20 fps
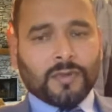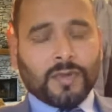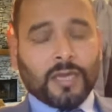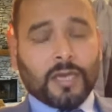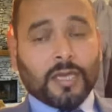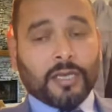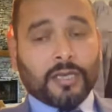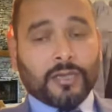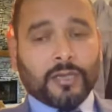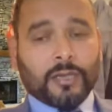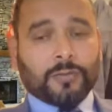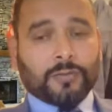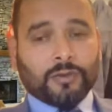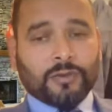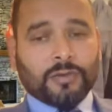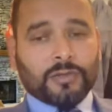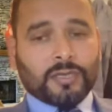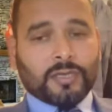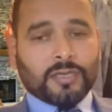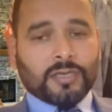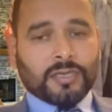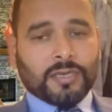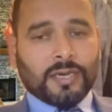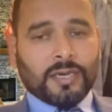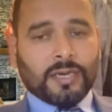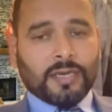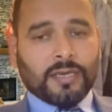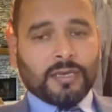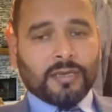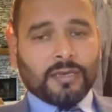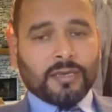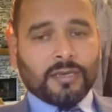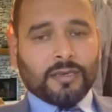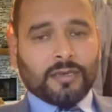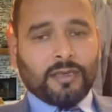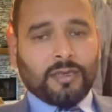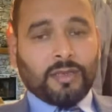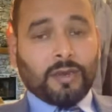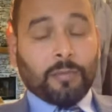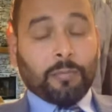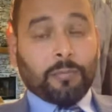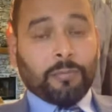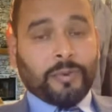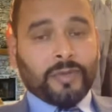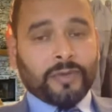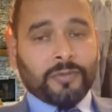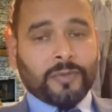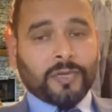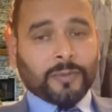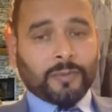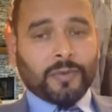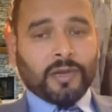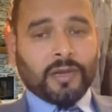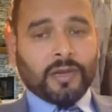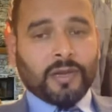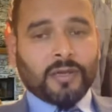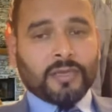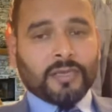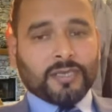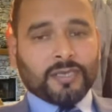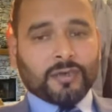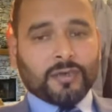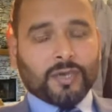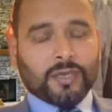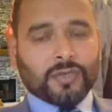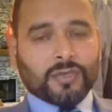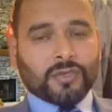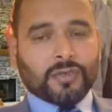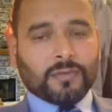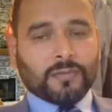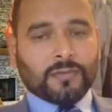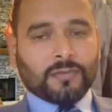and you have to understand the purpose behind this question.